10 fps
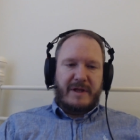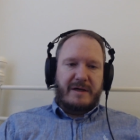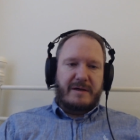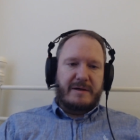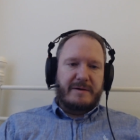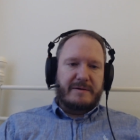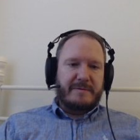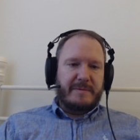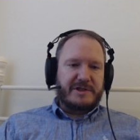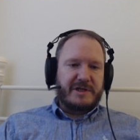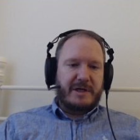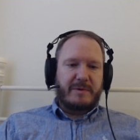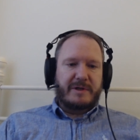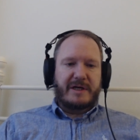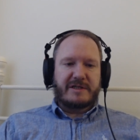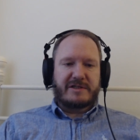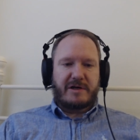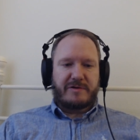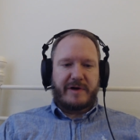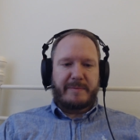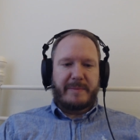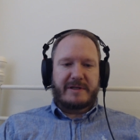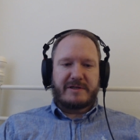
The Martial one, he can start right mid,